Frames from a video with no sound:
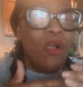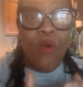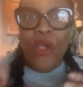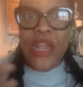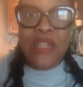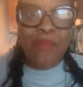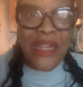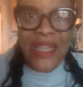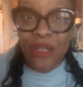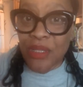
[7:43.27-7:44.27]
or anybody
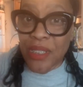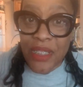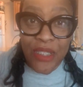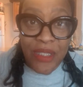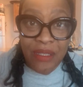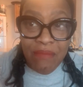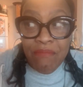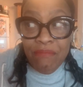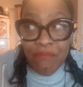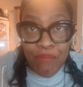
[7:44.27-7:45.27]
else's
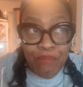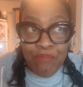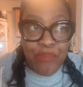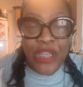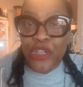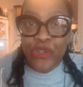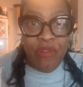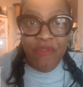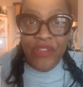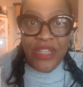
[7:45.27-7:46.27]
picture
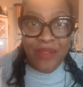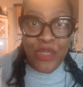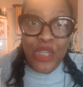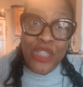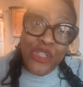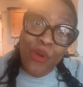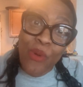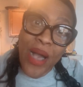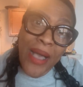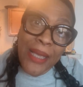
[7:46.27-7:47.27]
of it, because you know
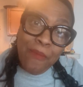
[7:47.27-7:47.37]
why?